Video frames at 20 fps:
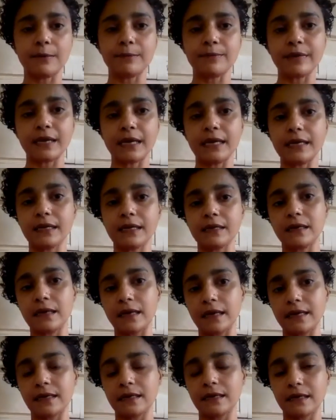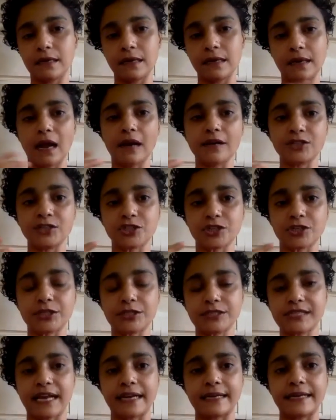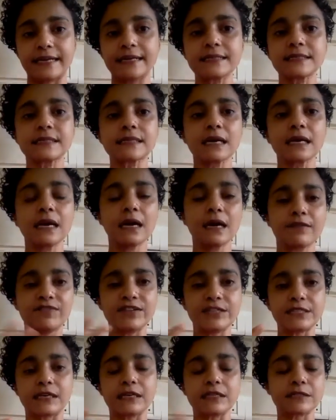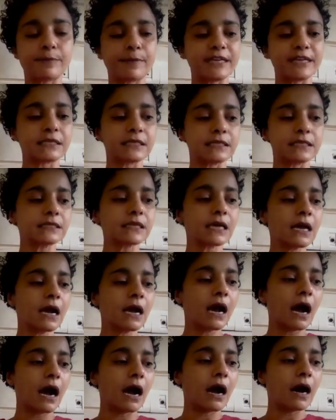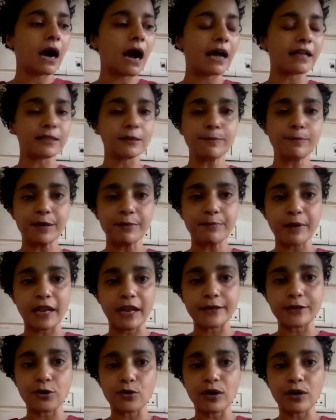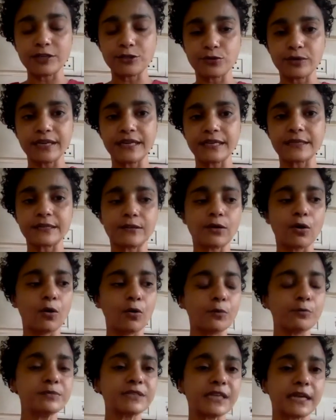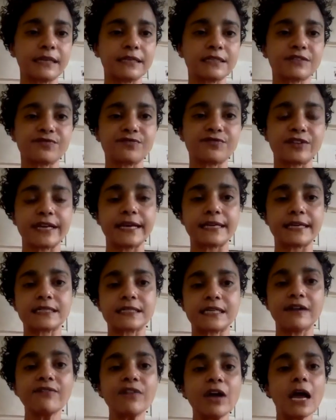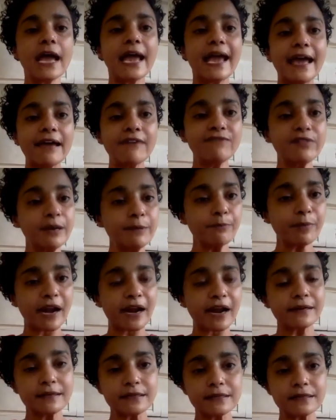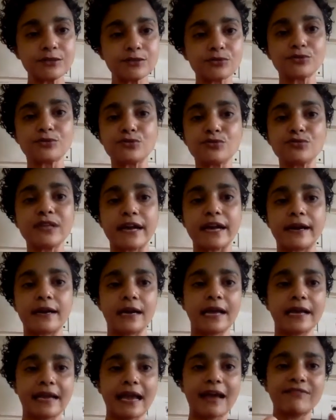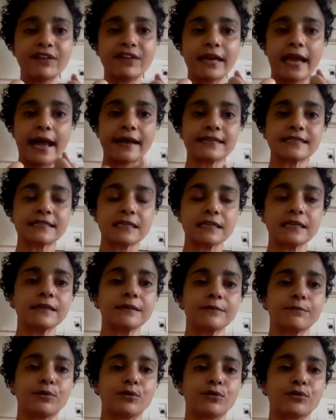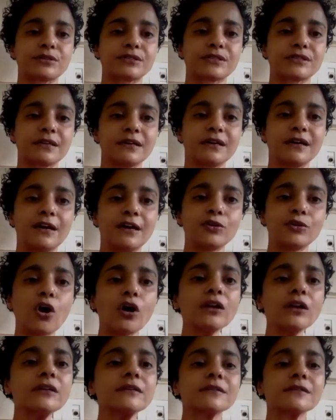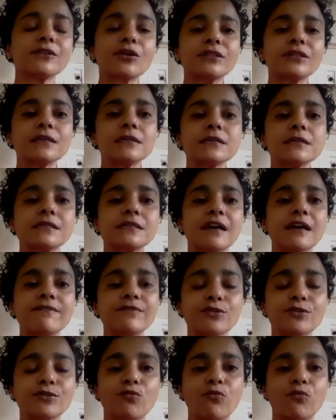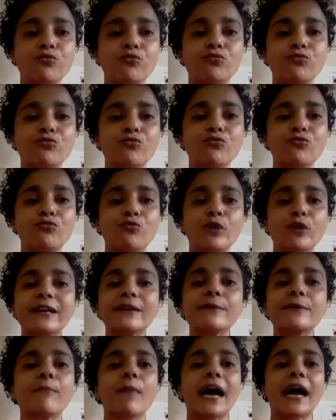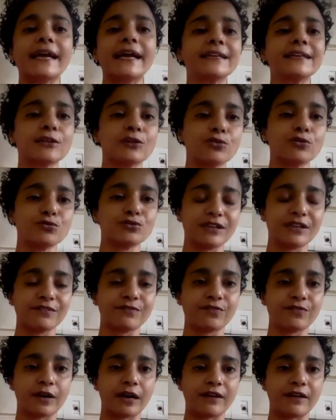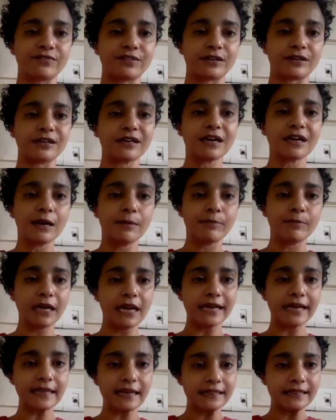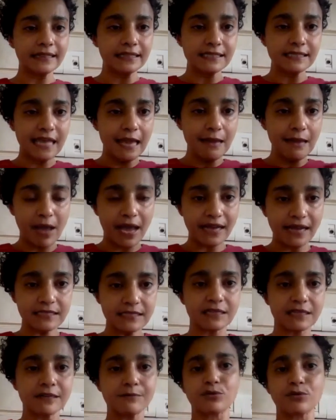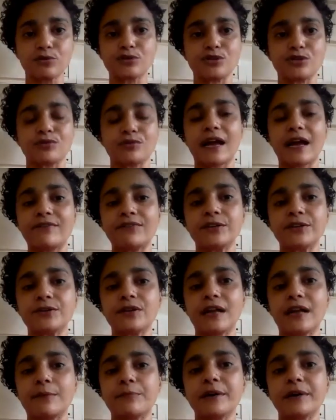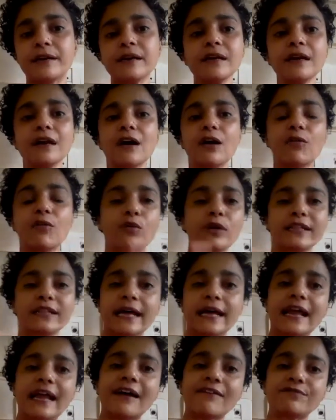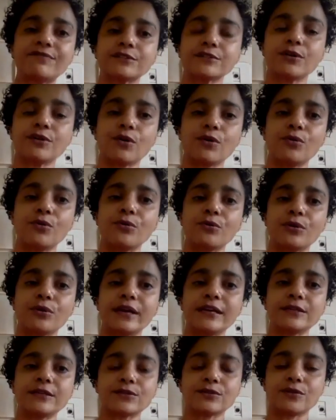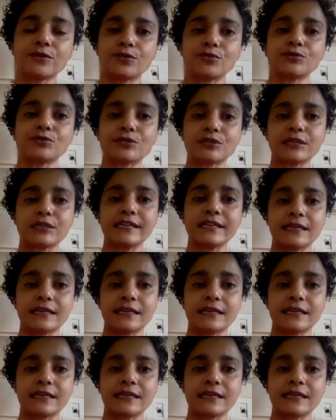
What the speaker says: in larger settings, physical spaces. Other people I know are doing it in homes and it's free and stuff. Every practice you do there, like having excellent books, not the stuff you wouldn't mind losing forever, but like the same excellent books you would have in your library would then have to go into those little